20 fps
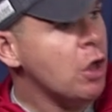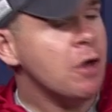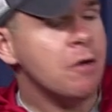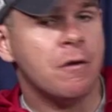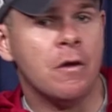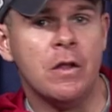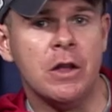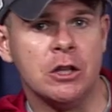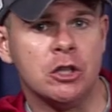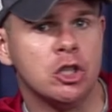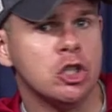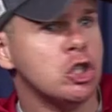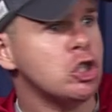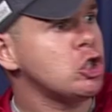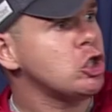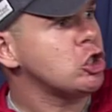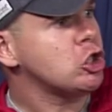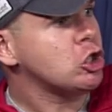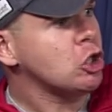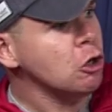for this
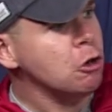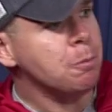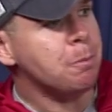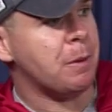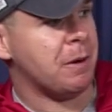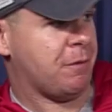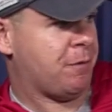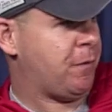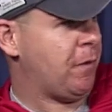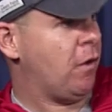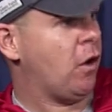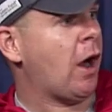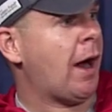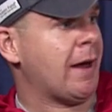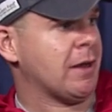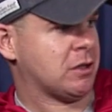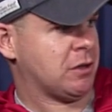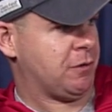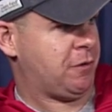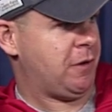stupid
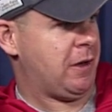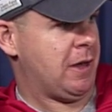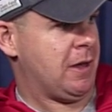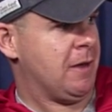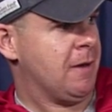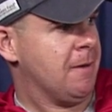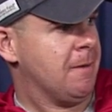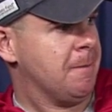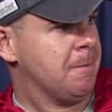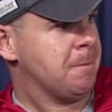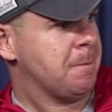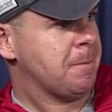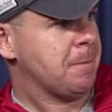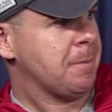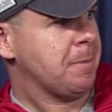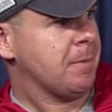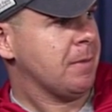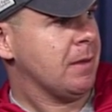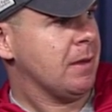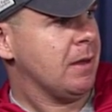philosophy.
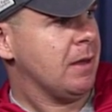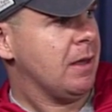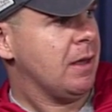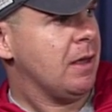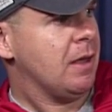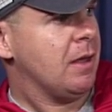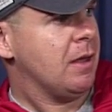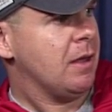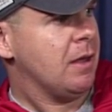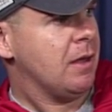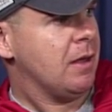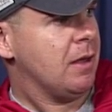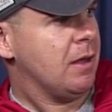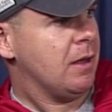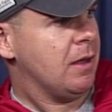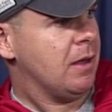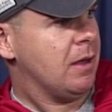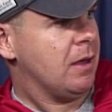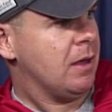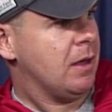I mean, yeah, I
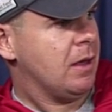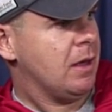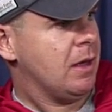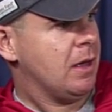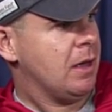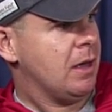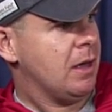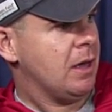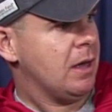understand.